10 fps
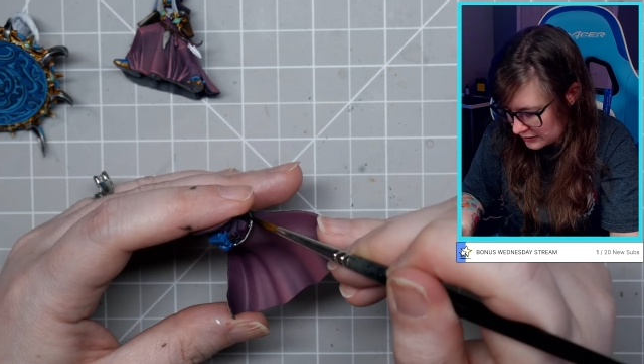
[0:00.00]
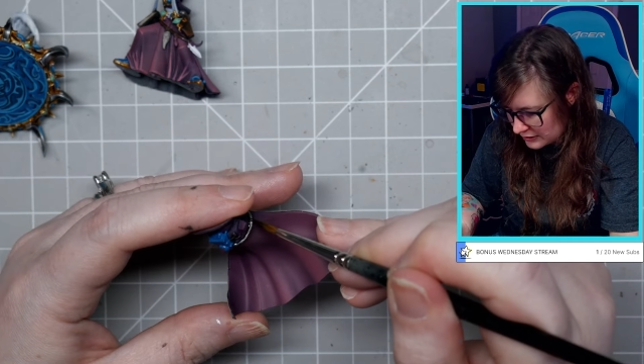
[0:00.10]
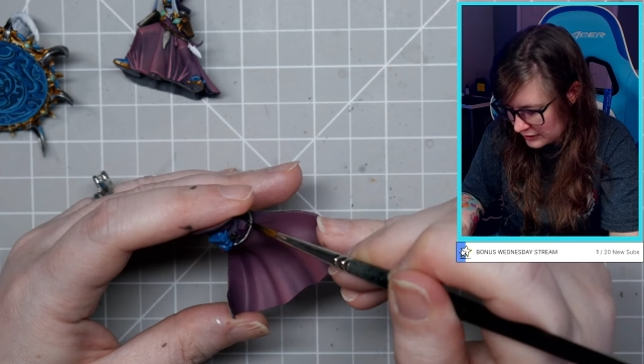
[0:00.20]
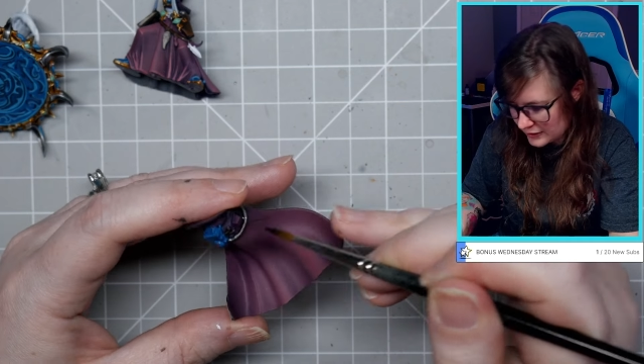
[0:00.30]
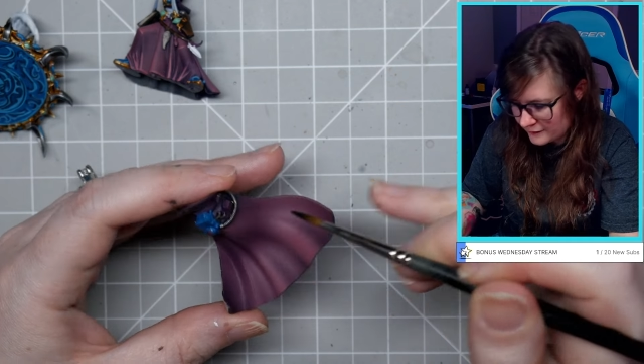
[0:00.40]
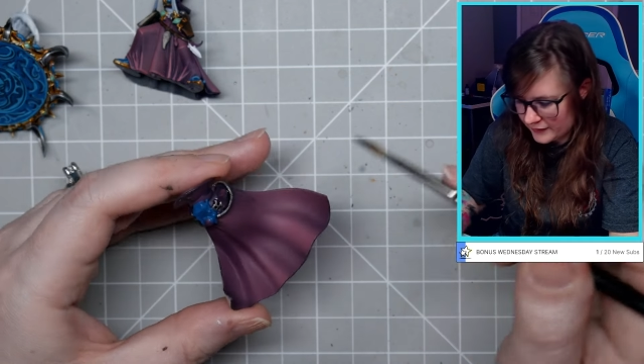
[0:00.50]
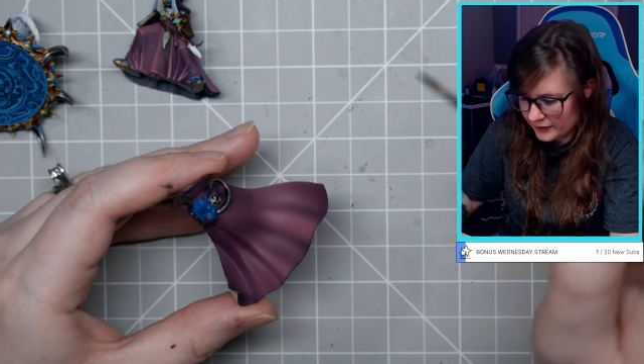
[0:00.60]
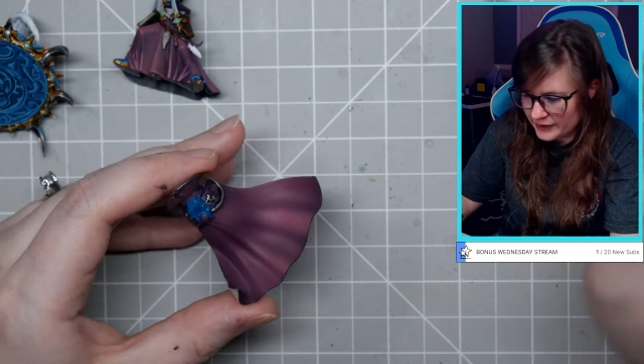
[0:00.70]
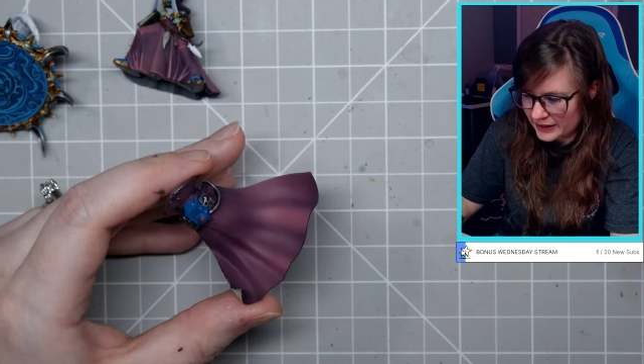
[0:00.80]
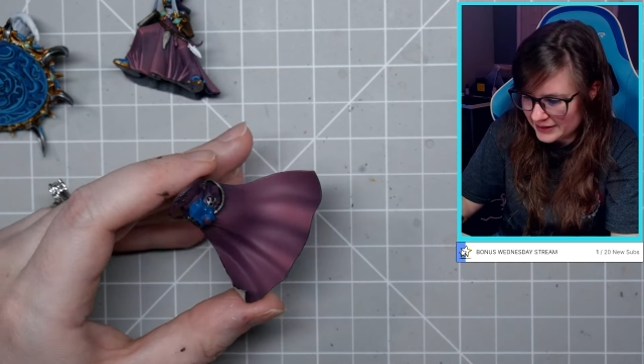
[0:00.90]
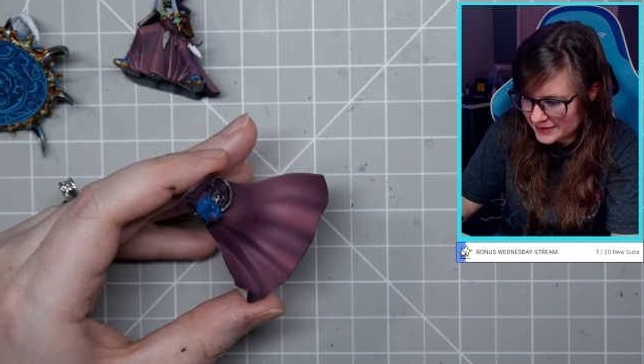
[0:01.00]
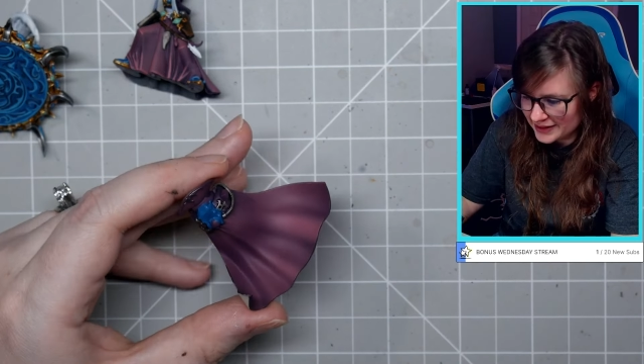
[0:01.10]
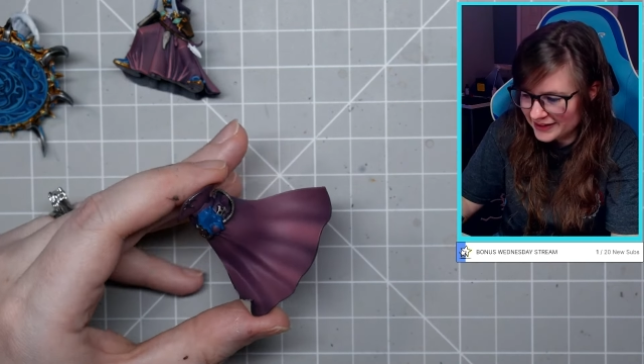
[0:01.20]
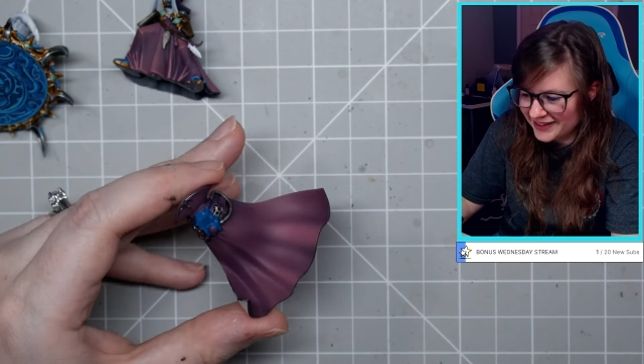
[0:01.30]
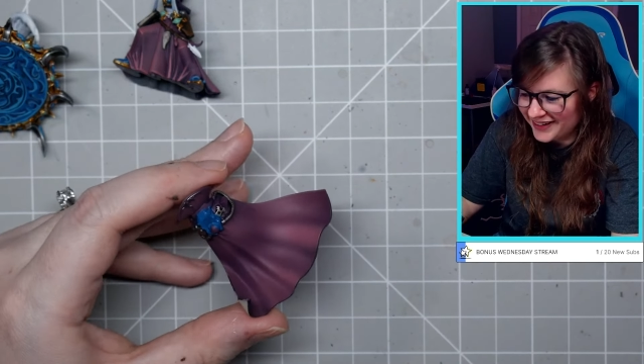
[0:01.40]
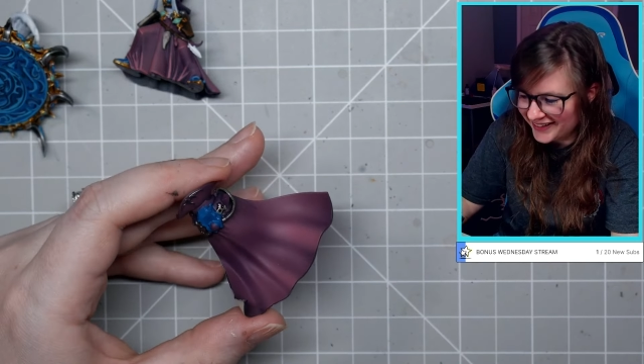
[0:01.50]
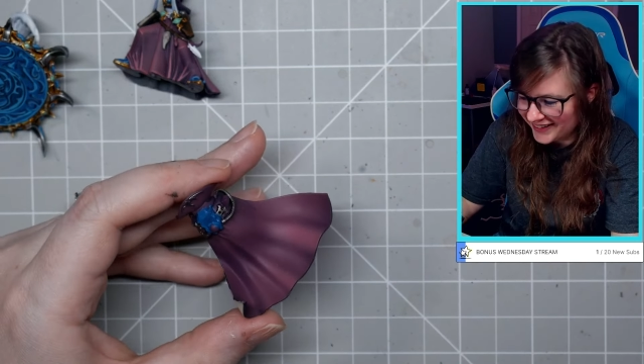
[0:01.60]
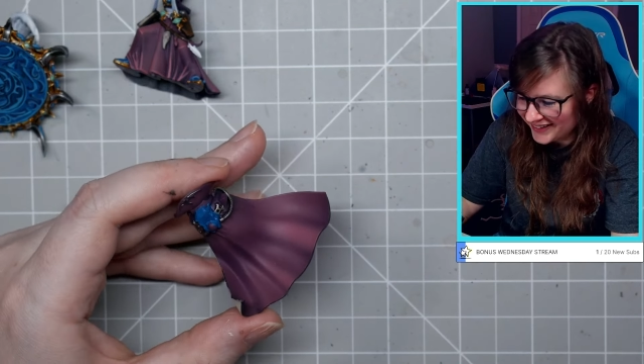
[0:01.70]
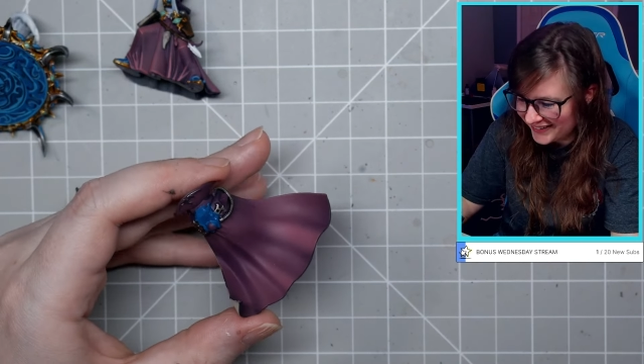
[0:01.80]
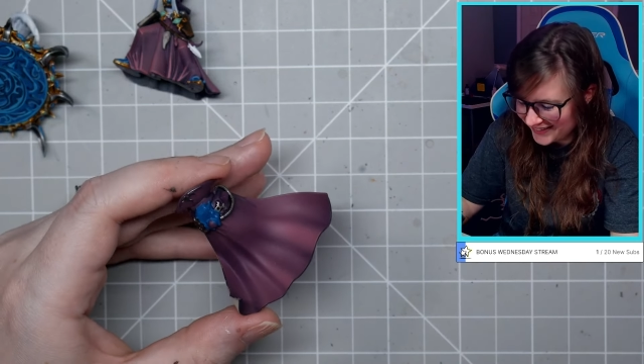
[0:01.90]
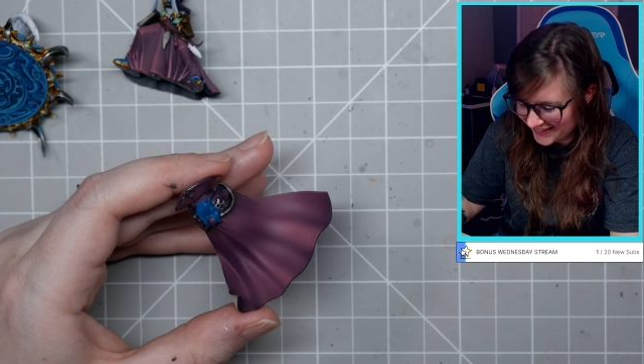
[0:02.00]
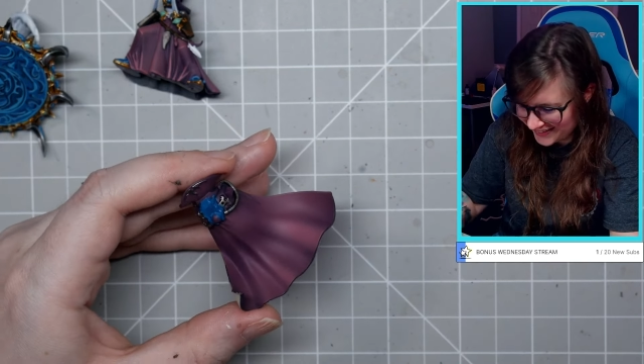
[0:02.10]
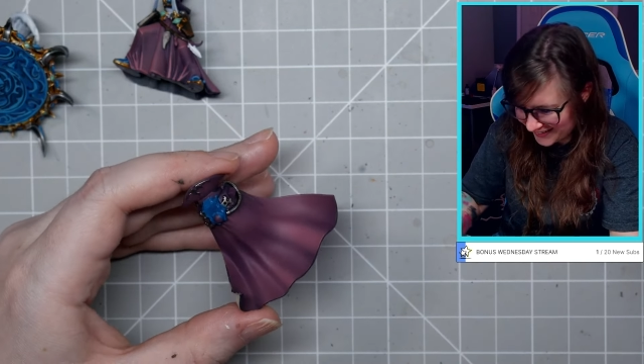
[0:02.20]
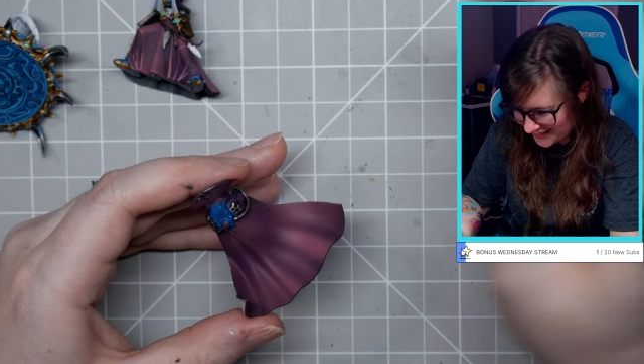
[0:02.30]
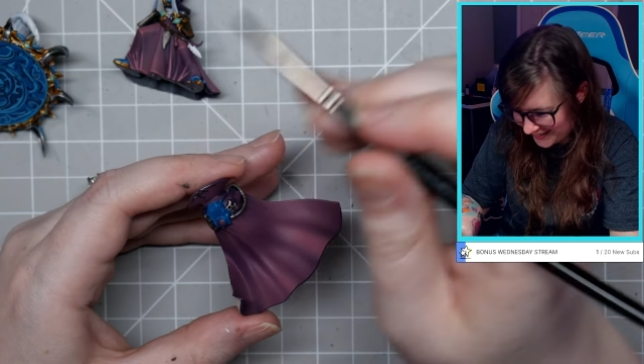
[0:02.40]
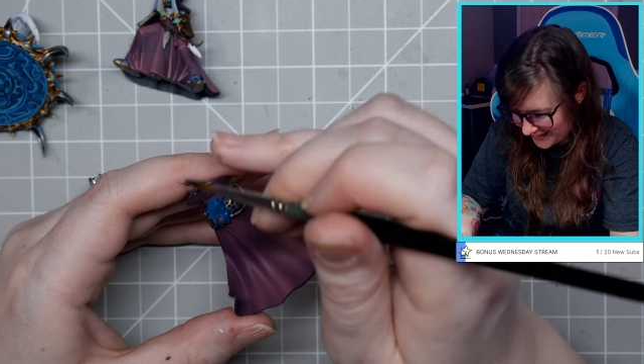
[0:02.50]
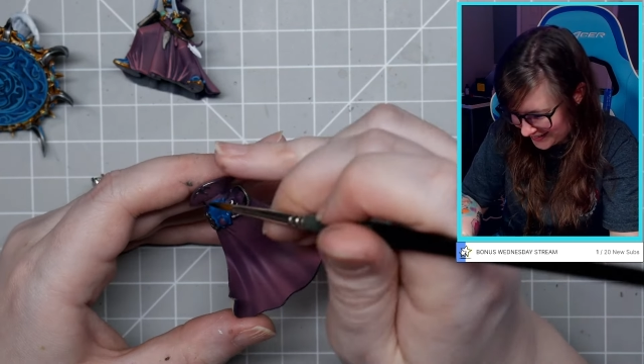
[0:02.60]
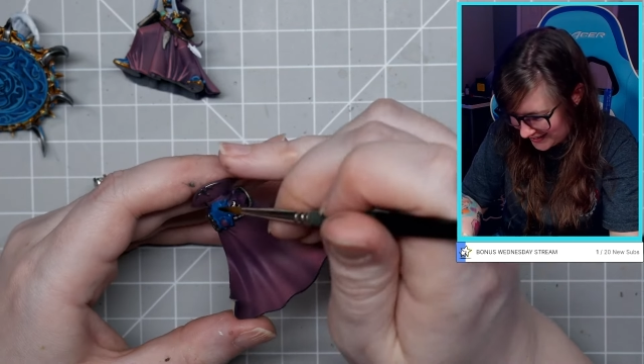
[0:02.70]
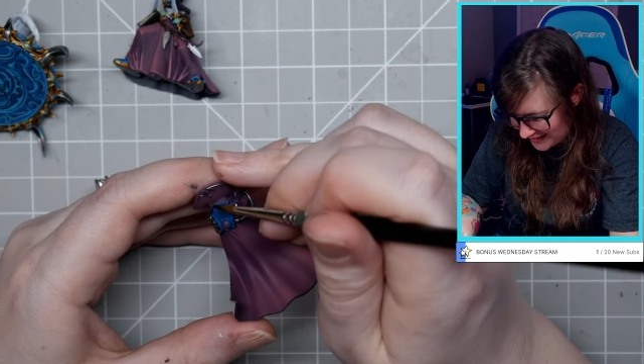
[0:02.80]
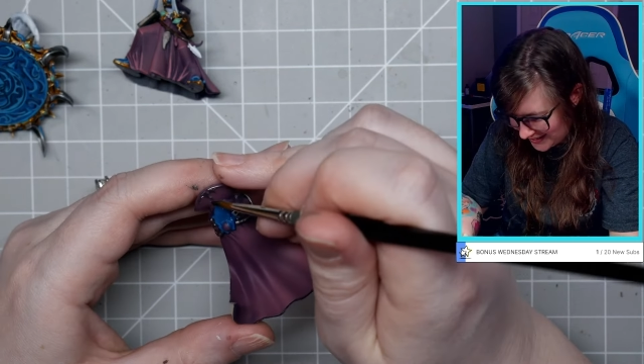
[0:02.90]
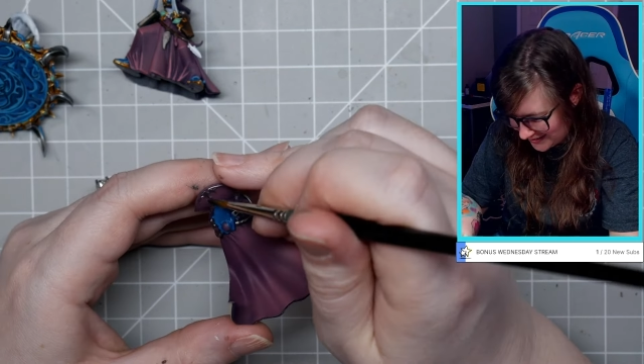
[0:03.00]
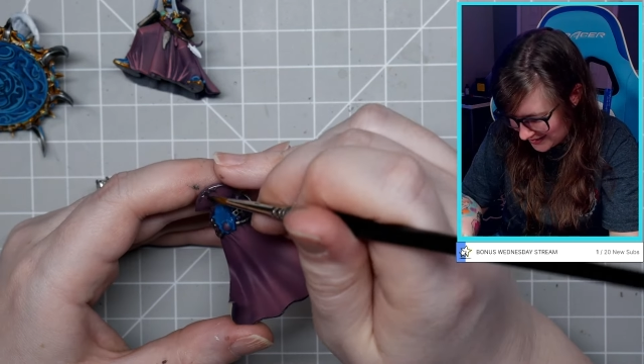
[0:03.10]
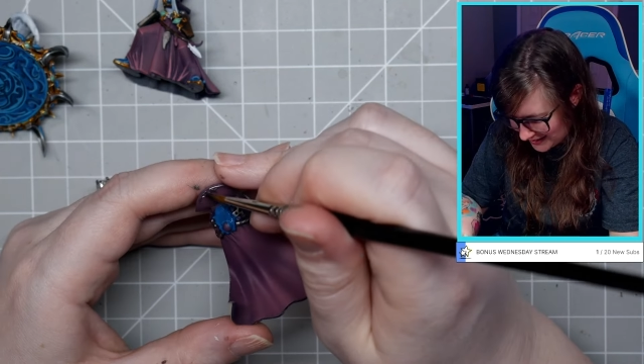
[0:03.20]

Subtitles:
That felt nice. It felt